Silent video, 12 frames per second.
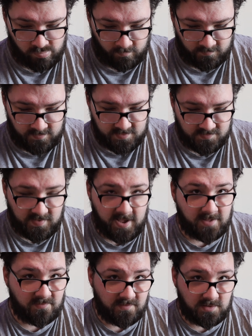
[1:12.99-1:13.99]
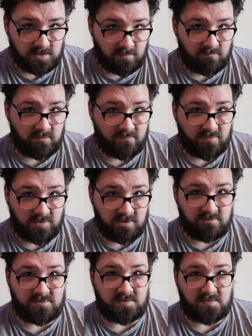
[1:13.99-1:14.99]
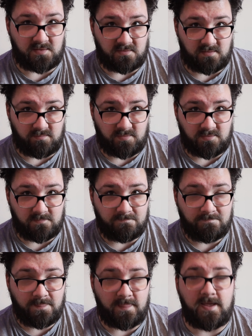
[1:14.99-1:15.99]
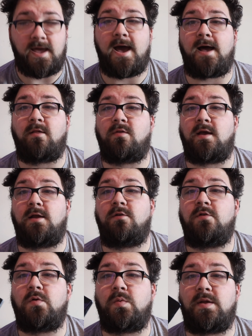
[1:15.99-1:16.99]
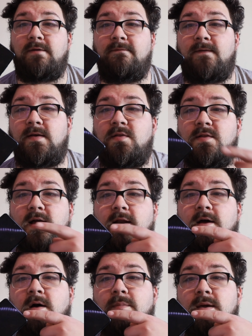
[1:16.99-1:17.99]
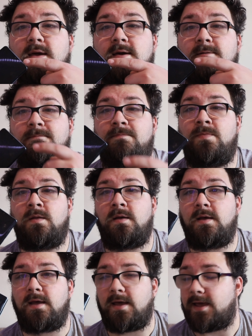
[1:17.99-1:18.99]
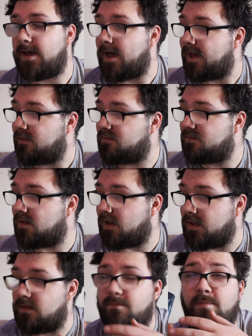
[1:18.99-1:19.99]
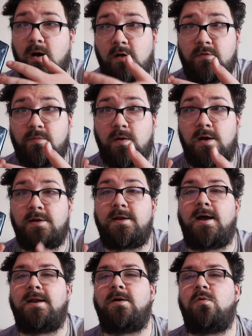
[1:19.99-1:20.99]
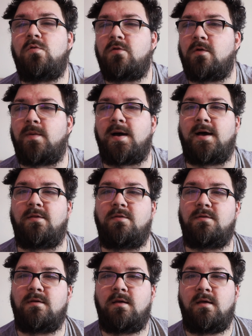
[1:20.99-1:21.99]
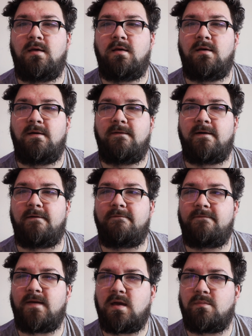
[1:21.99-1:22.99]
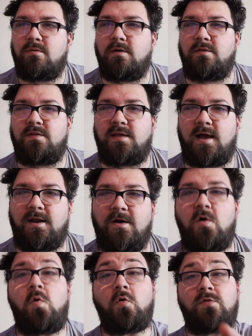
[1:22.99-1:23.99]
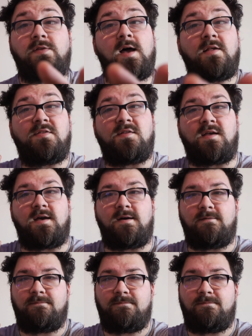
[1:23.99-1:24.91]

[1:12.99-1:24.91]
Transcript: This has a number of security systems. It has a 2D face scanner up here. It has a password, and it also has a fingerprint scanner. Or does it?